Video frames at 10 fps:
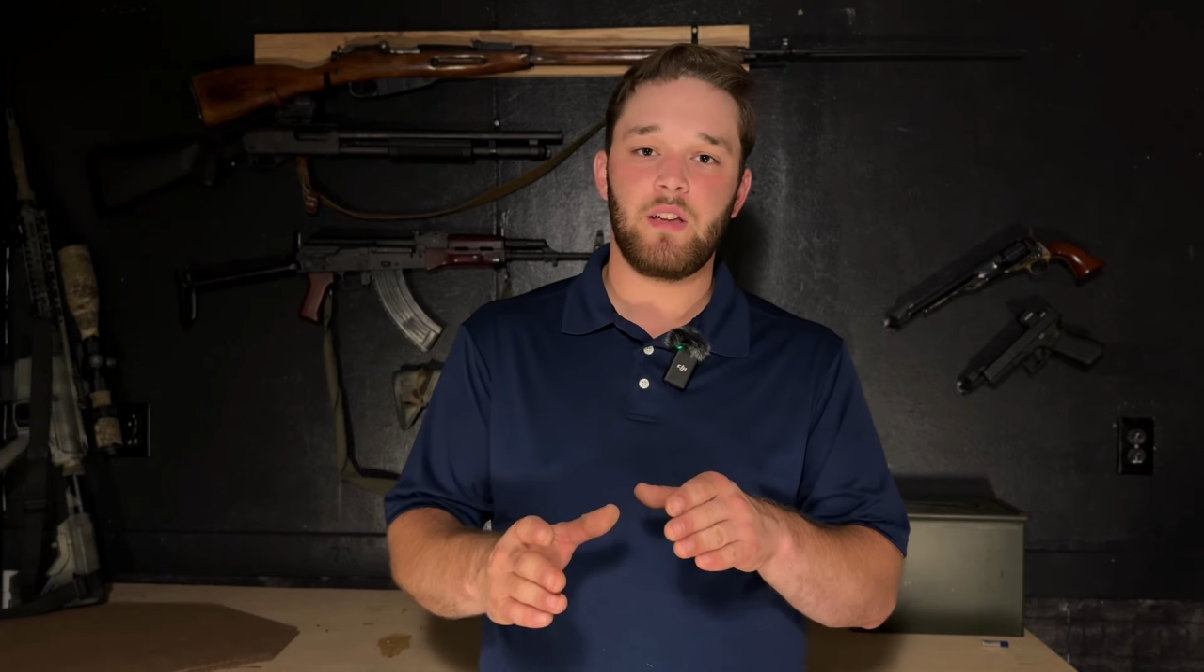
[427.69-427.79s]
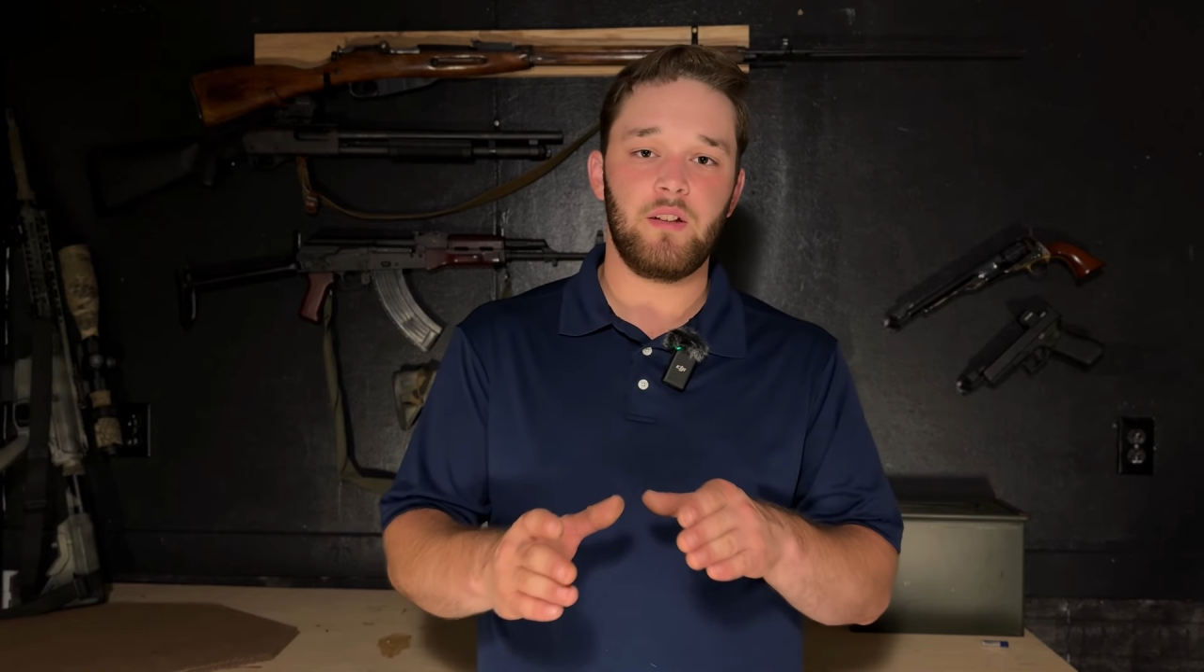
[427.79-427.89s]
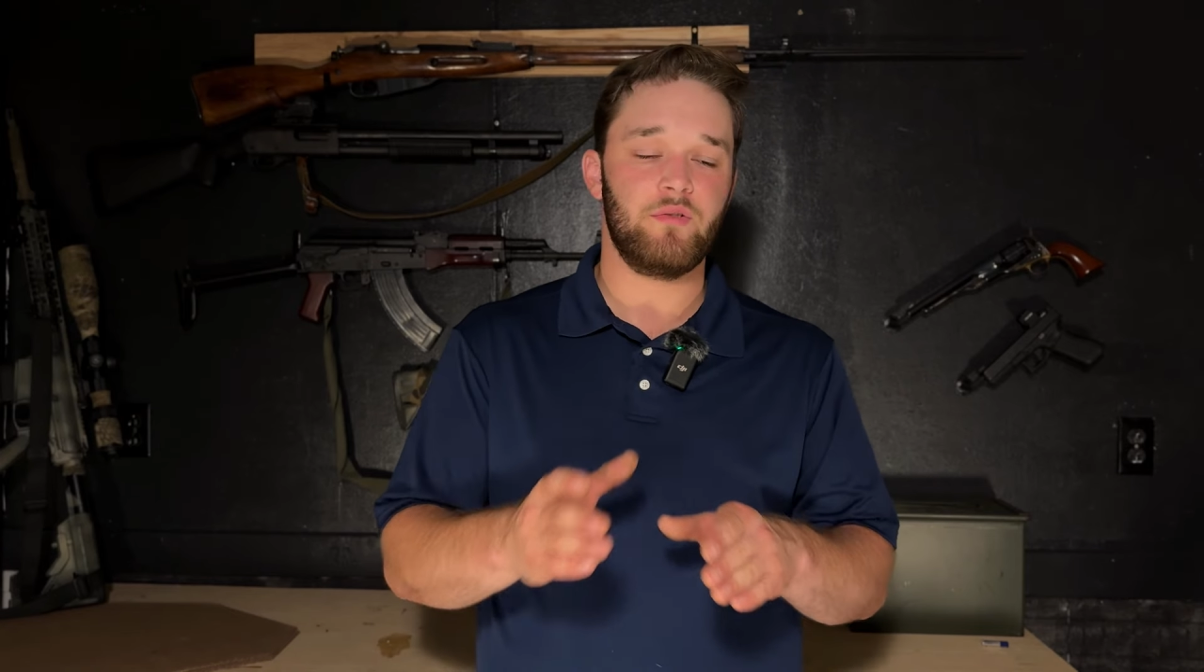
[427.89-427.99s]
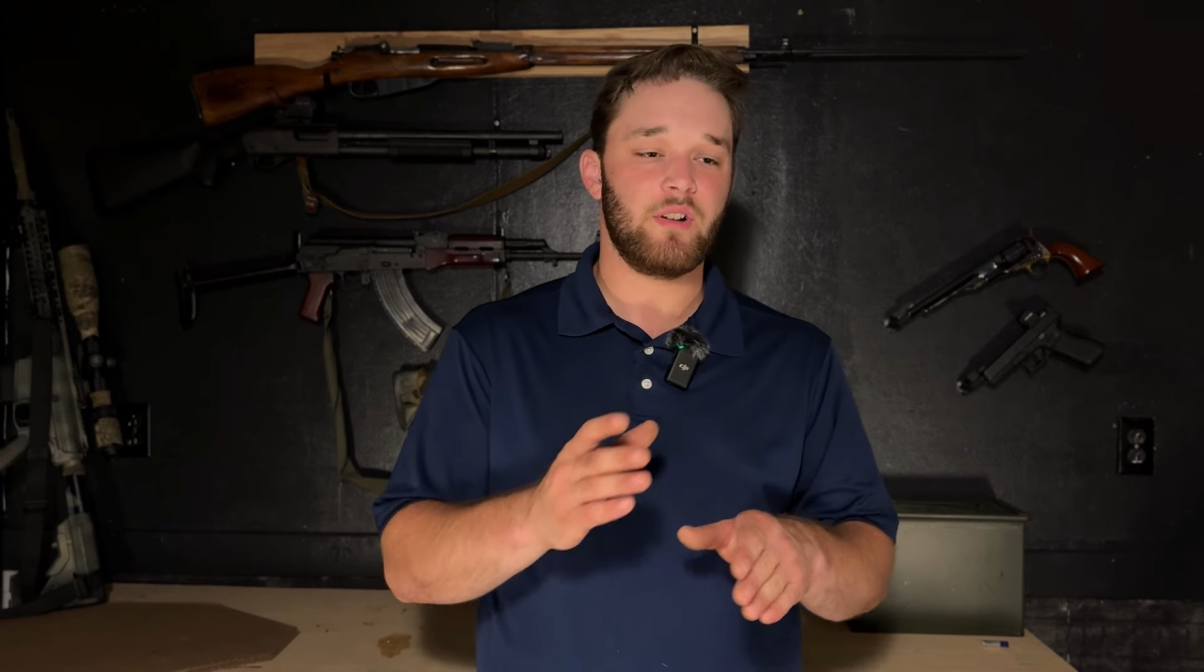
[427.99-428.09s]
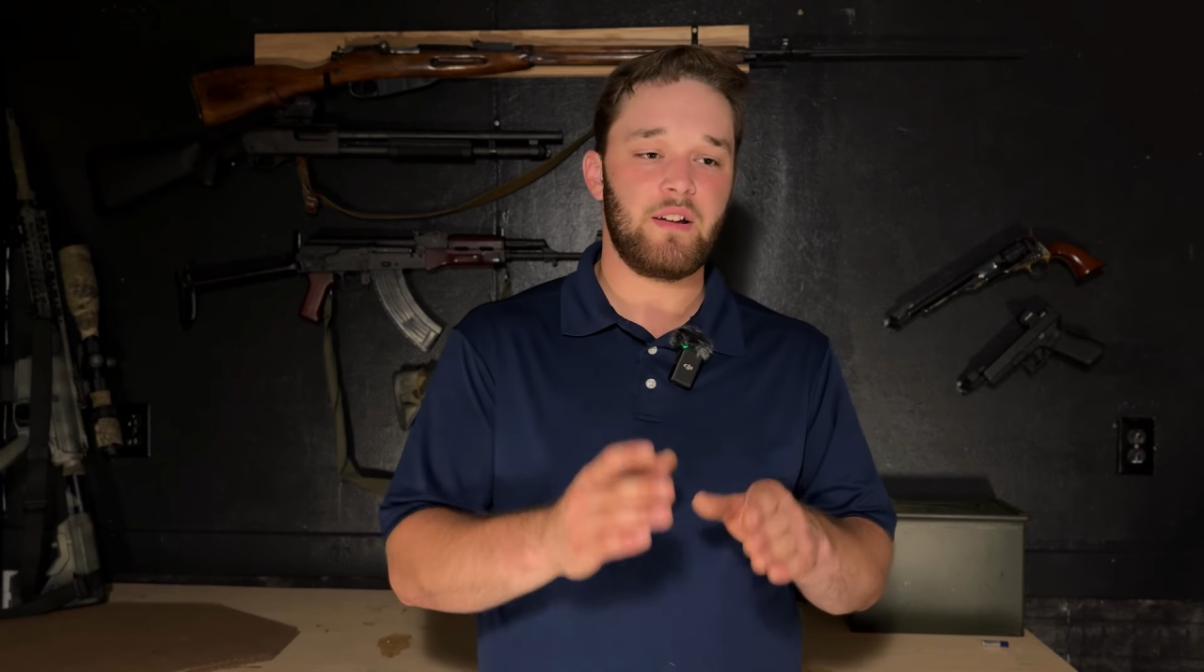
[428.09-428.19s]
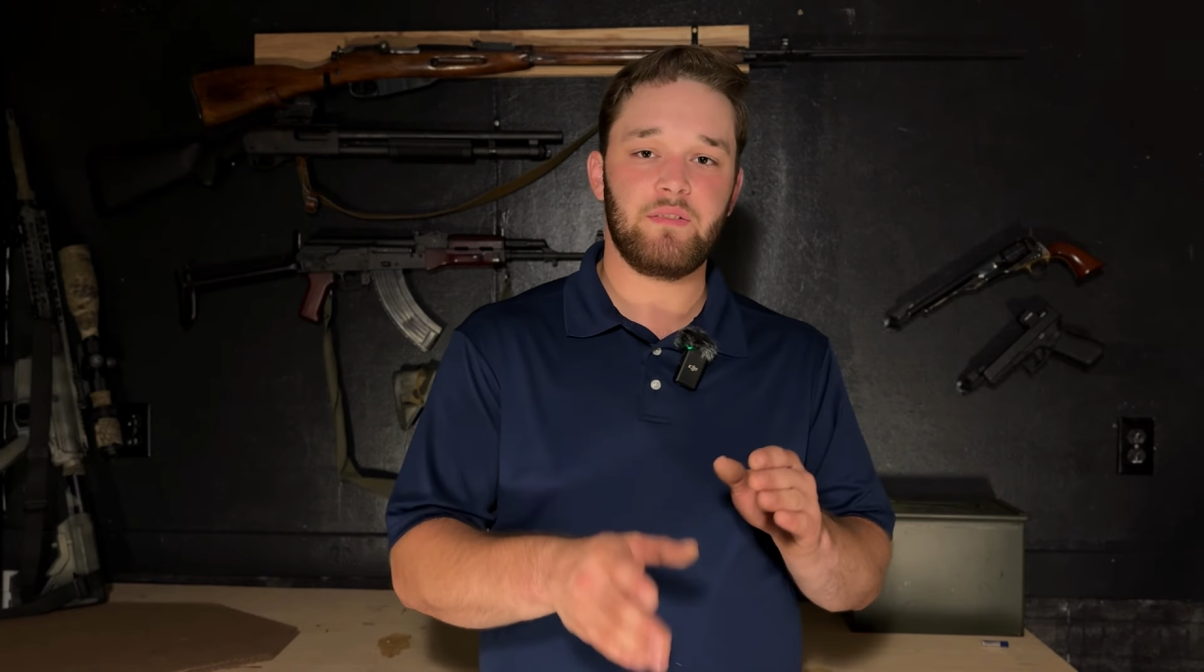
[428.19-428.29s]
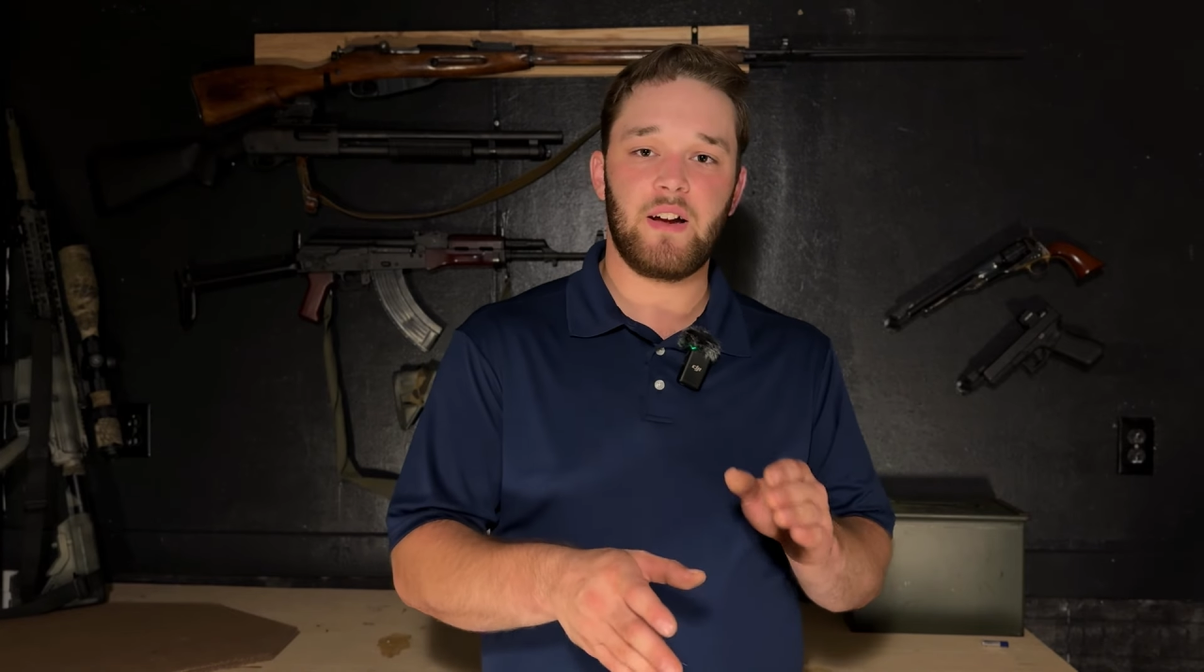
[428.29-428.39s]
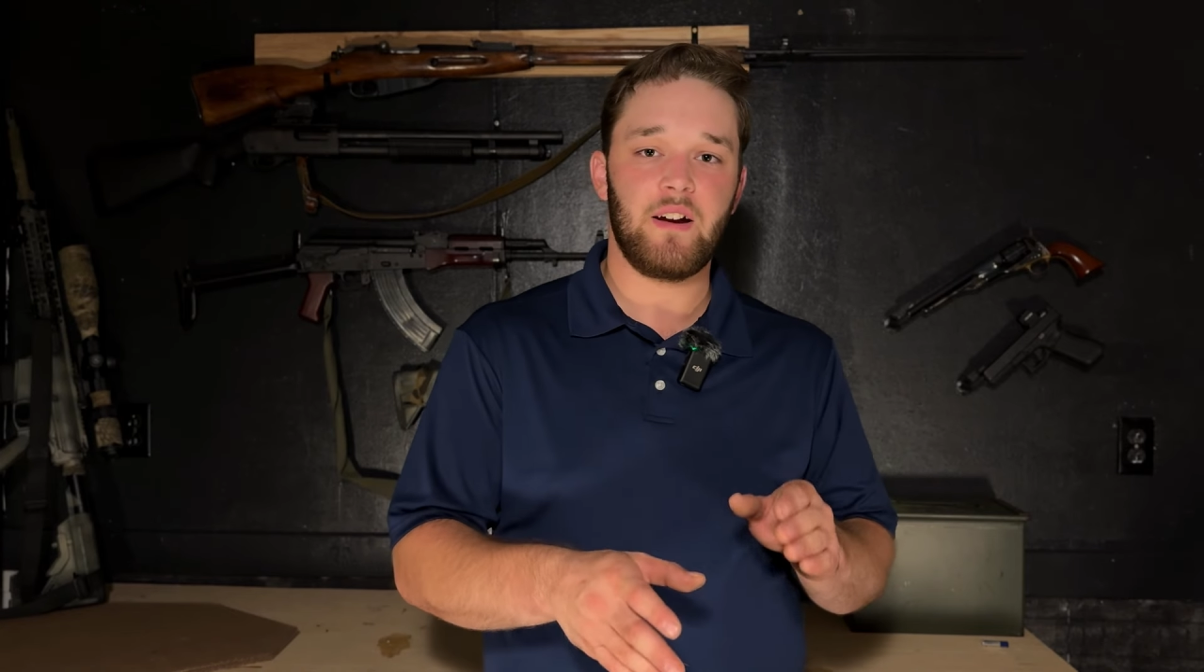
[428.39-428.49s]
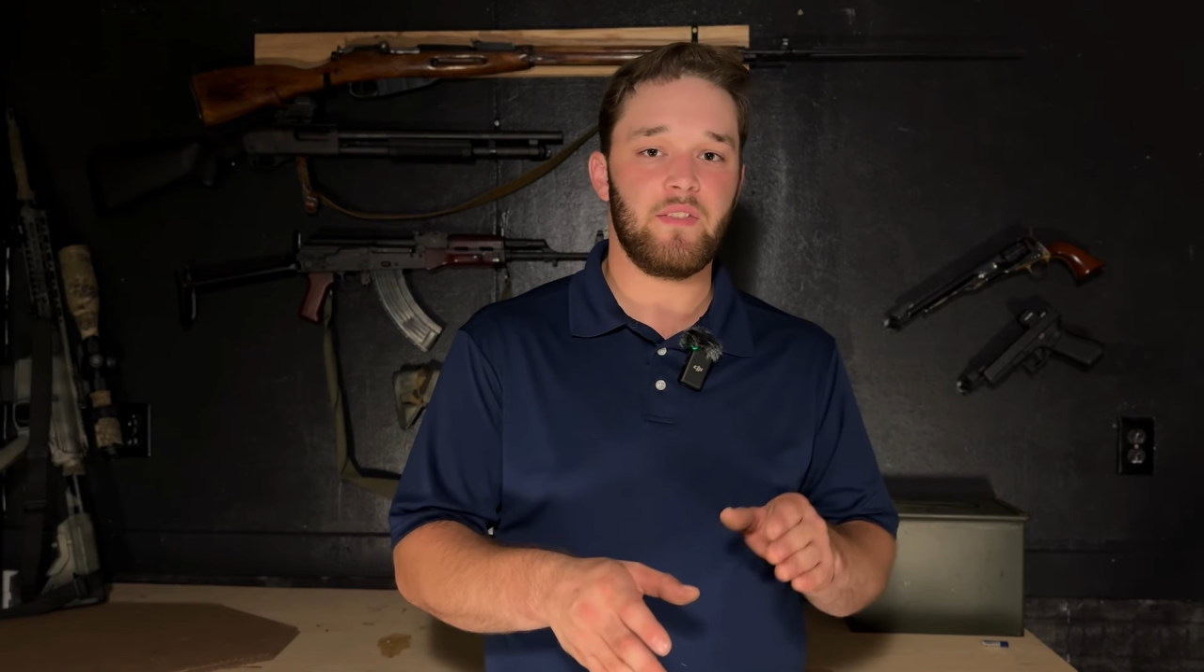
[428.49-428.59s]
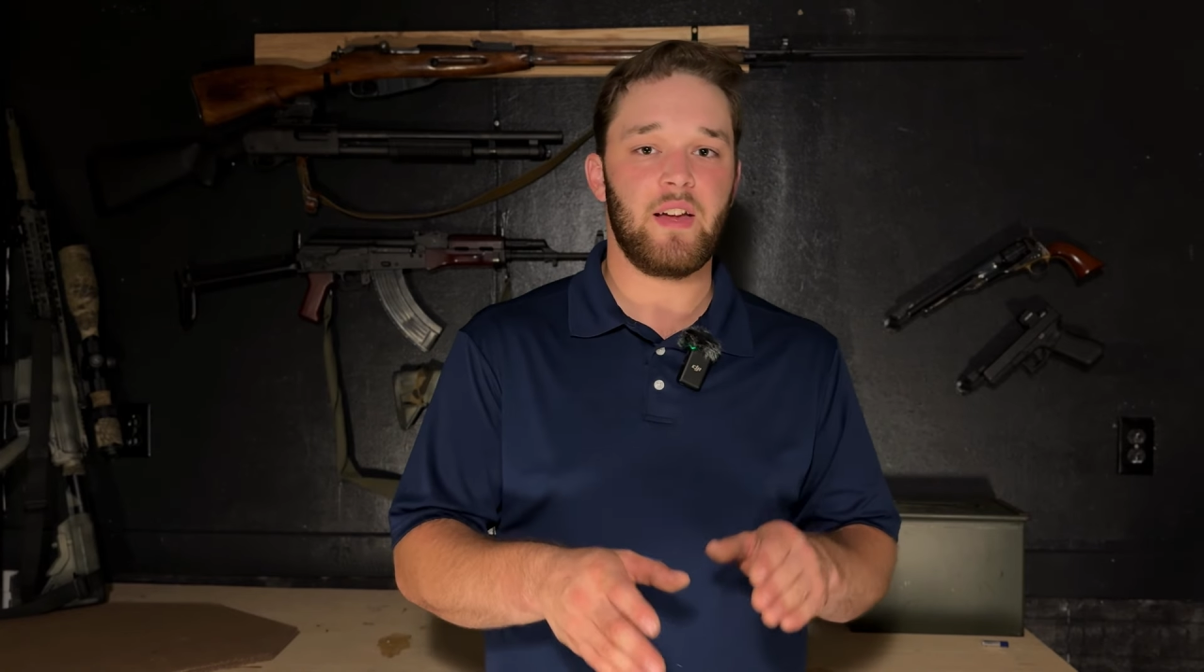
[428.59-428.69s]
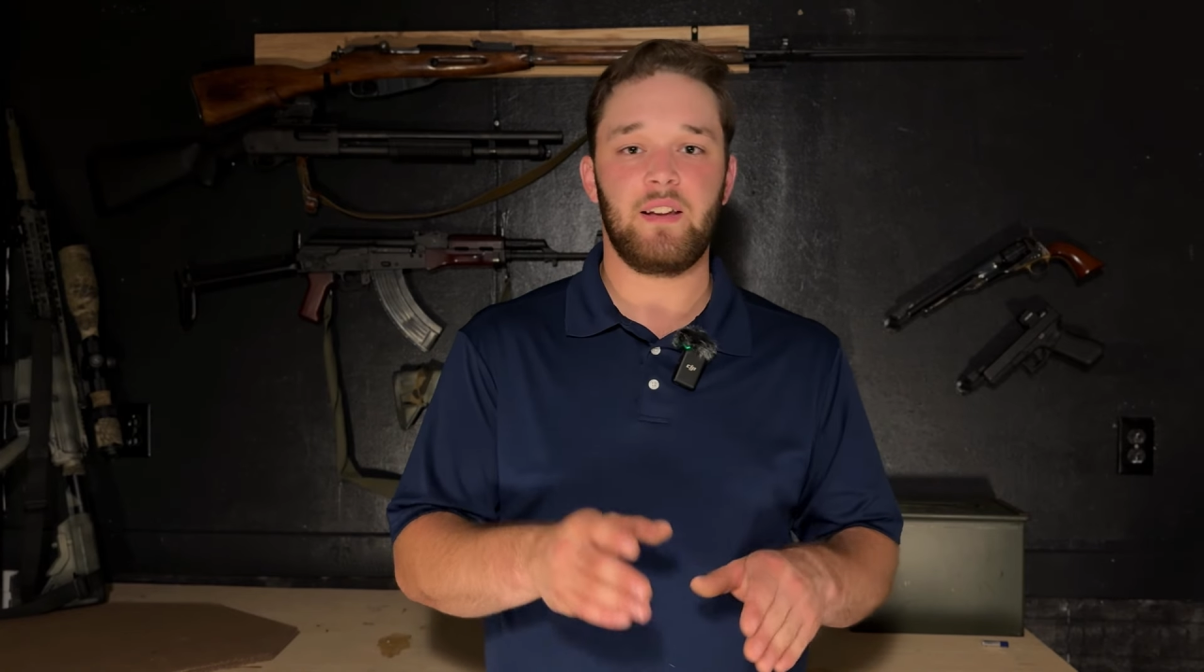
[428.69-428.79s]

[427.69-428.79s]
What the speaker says: in dry fire,